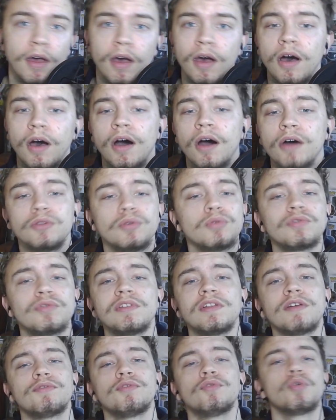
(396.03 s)
I'd also
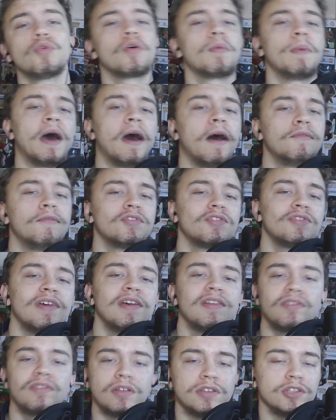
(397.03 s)
love to talk about other
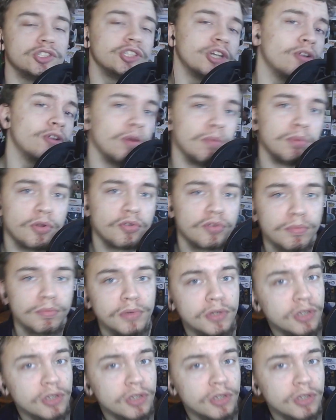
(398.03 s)
sets like the Cherry Blossom